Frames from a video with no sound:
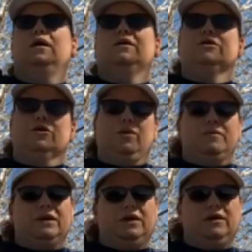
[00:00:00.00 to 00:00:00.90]
know I'm
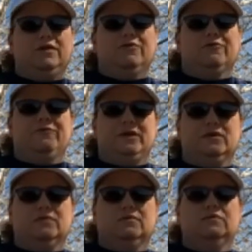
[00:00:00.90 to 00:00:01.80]
getting another
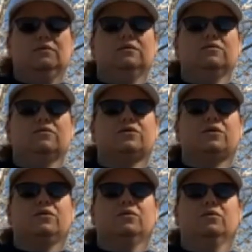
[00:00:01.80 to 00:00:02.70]
vehicle,
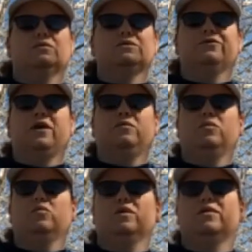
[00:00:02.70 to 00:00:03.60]
so to find
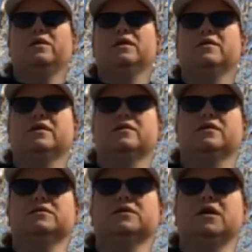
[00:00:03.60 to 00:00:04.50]
one with an
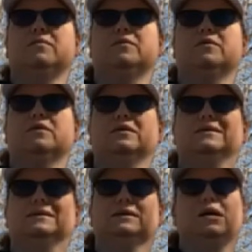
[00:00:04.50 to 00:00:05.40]
existing topper
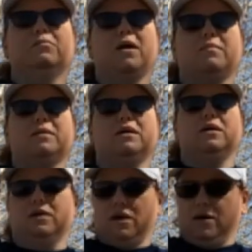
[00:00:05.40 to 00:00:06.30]
might
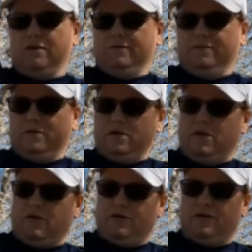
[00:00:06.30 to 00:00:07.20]
be kind of a
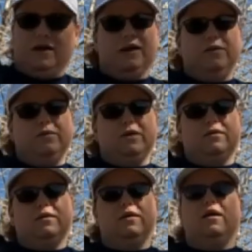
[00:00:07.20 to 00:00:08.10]
hard thing
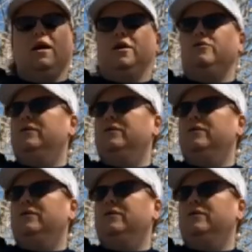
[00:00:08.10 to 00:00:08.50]
anyways. I know